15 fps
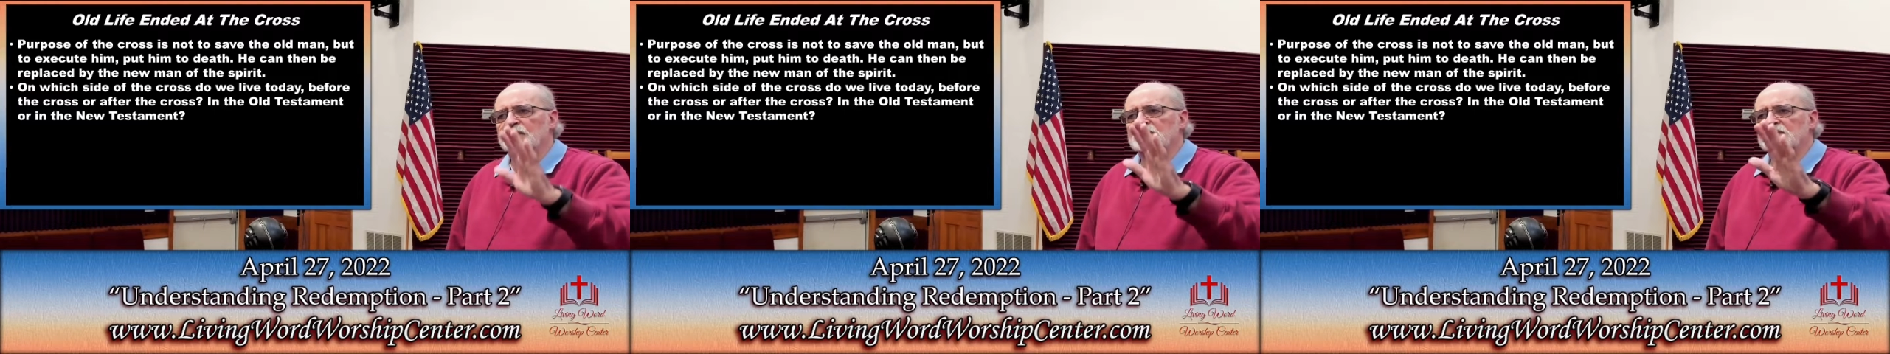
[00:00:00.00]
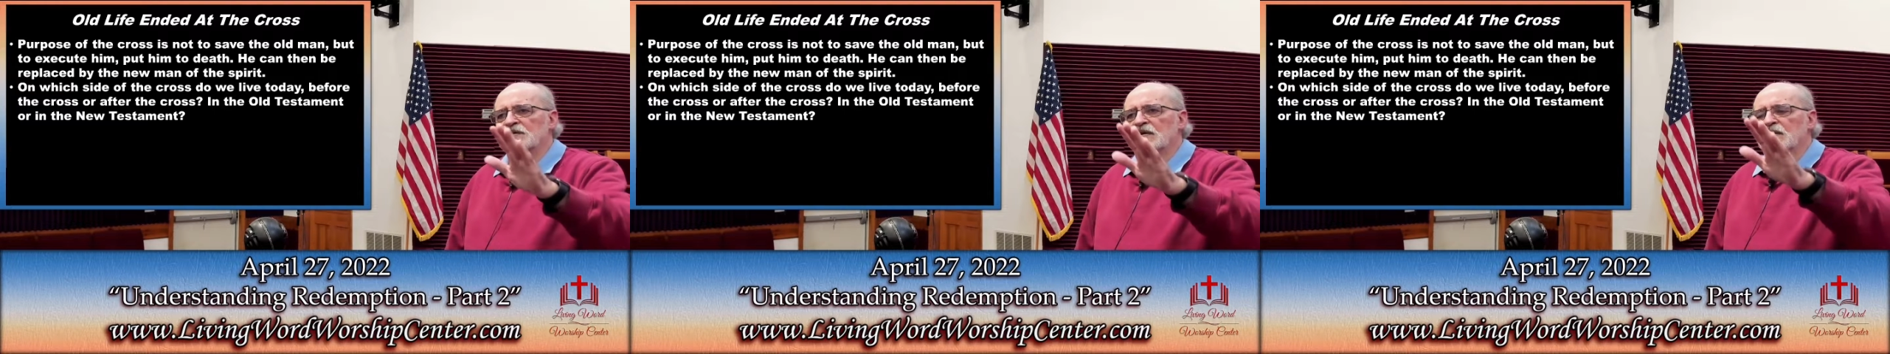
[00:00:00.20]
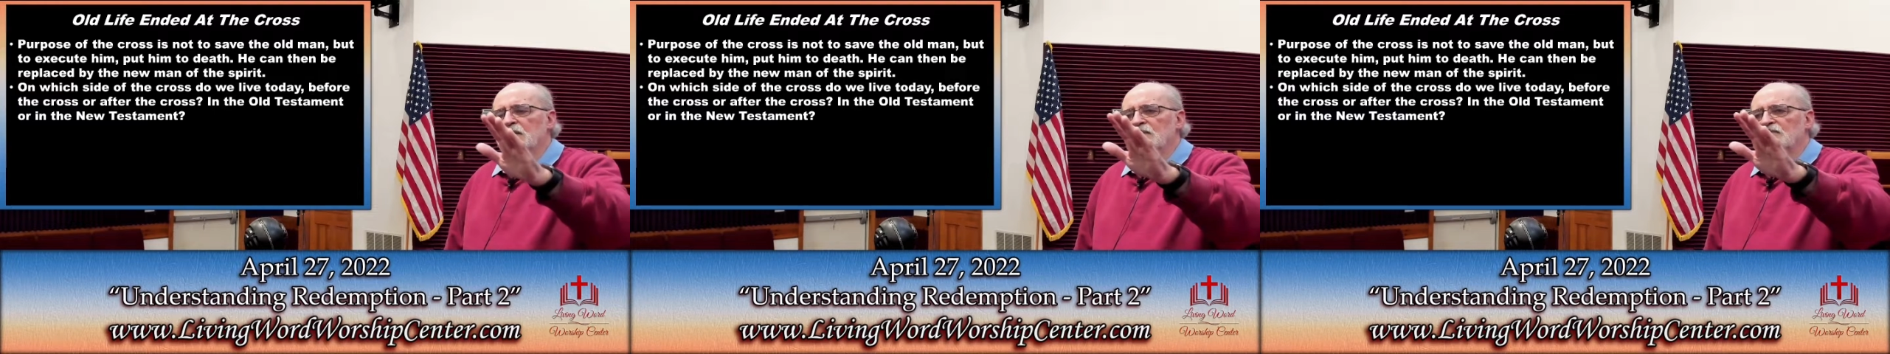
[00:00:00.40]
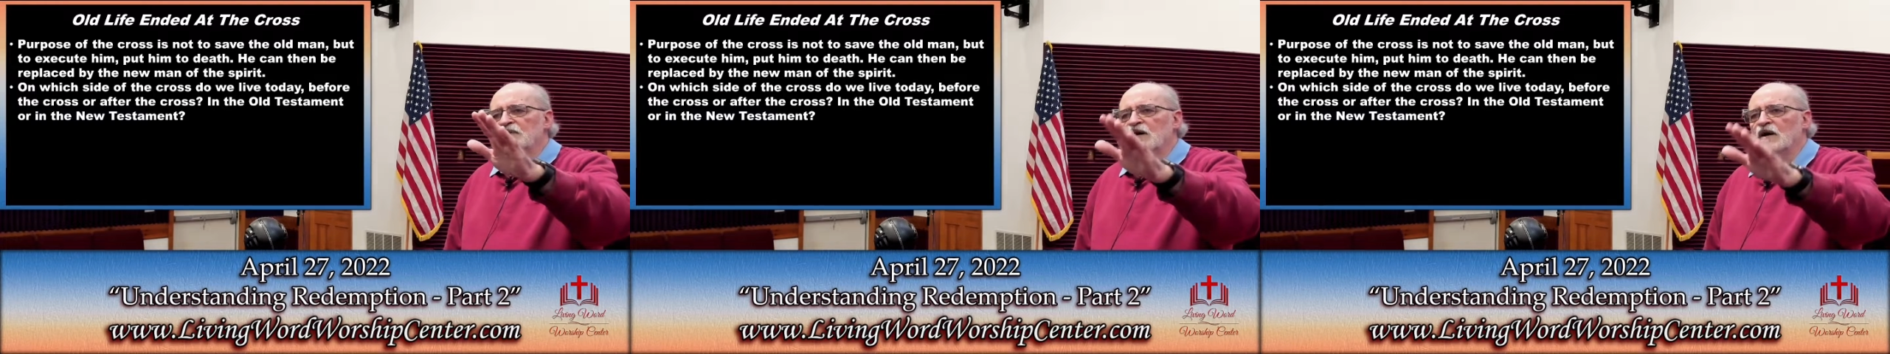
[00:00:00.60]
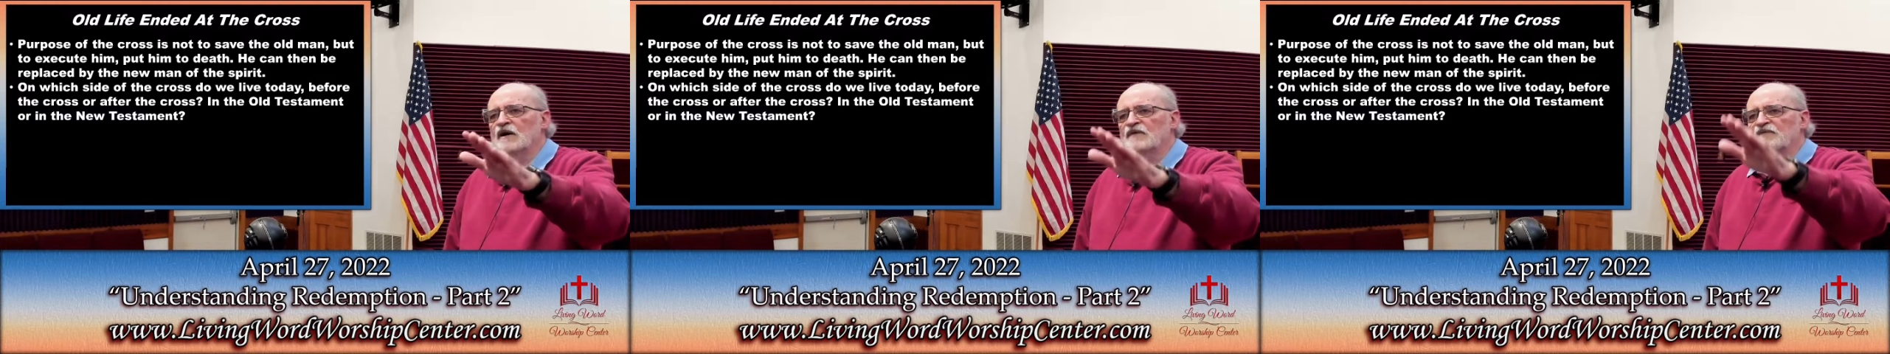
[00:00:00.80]
city of
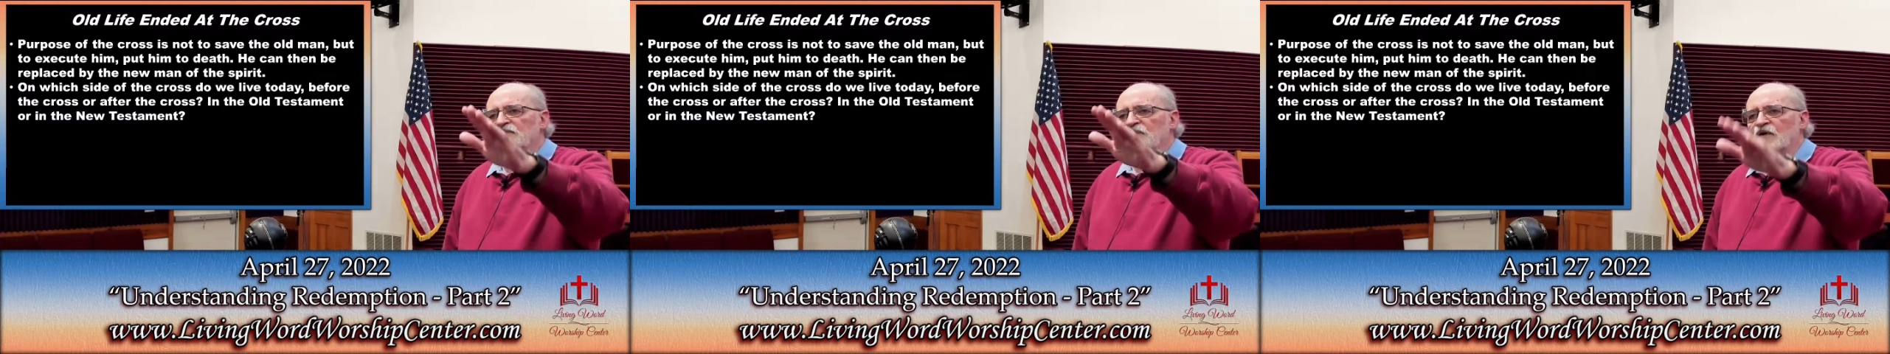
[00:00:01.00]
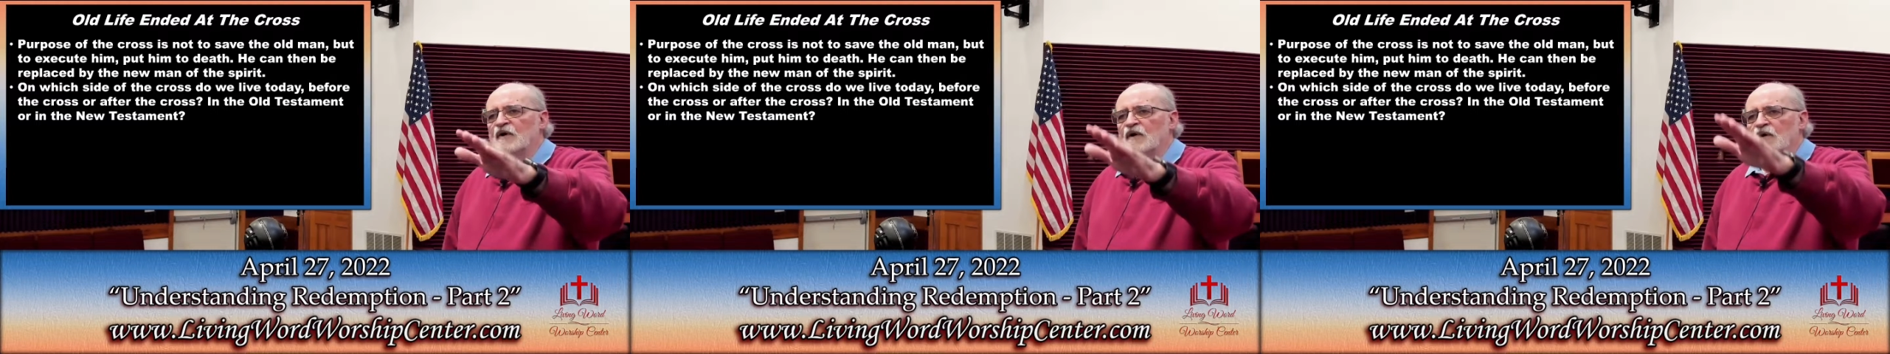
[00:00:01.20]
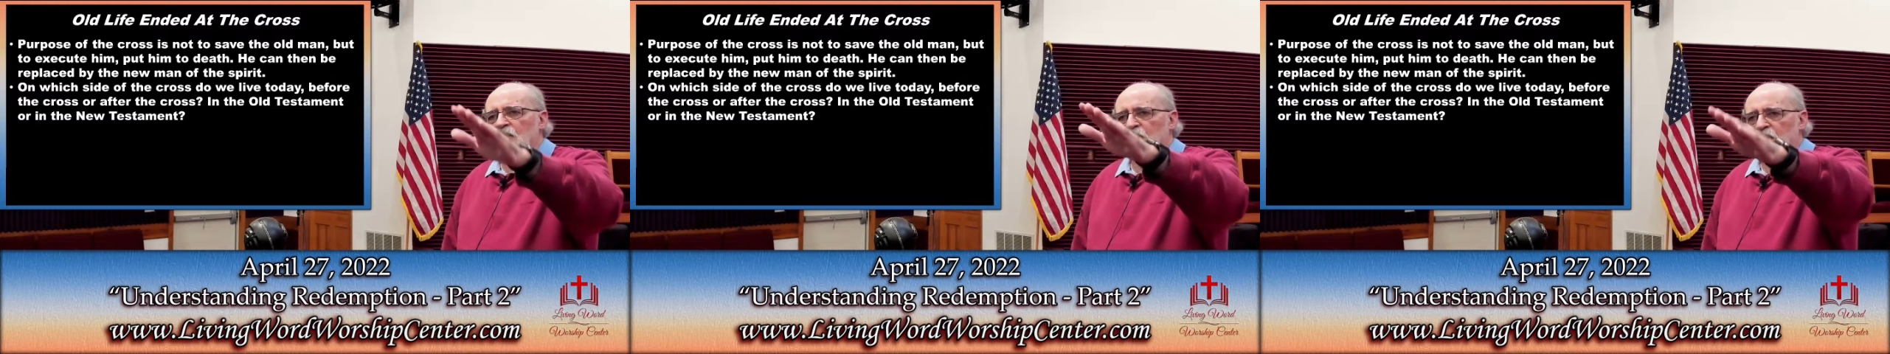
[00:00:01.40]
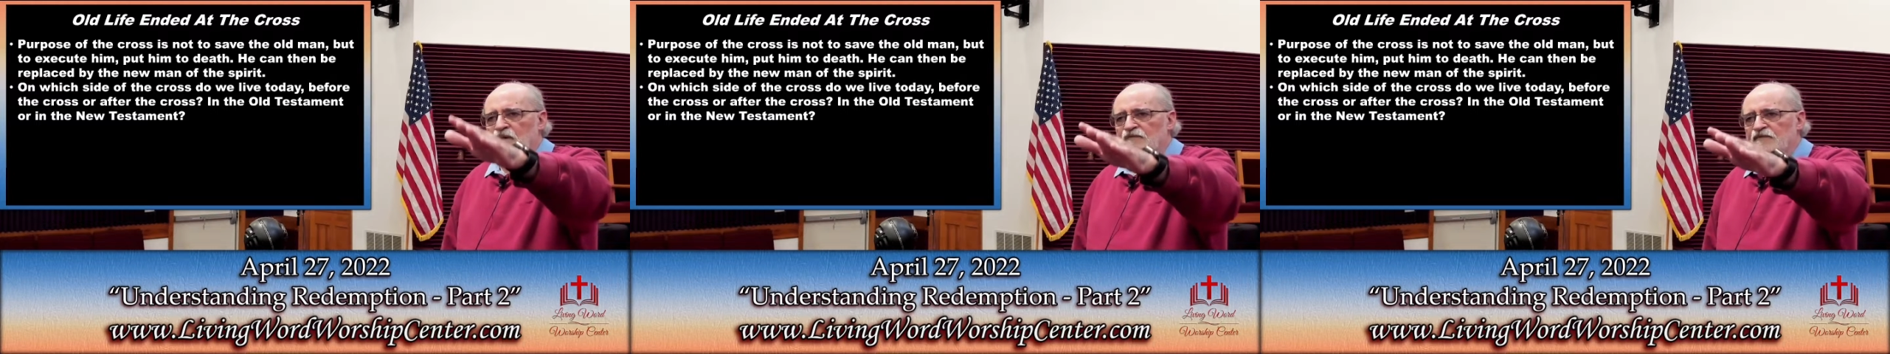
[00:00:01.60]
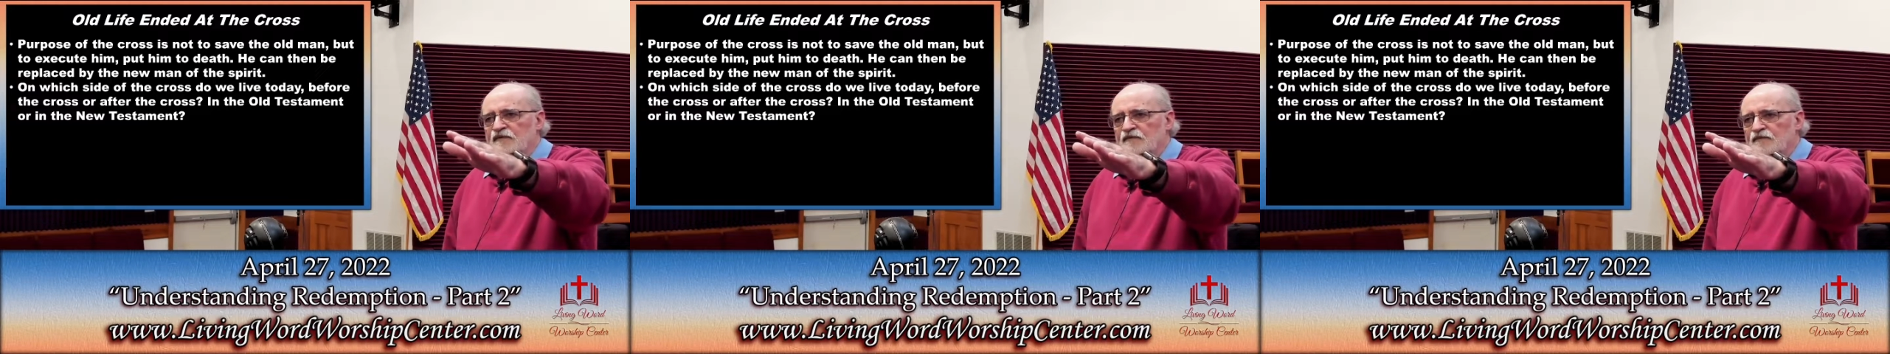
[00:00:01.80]
God far off,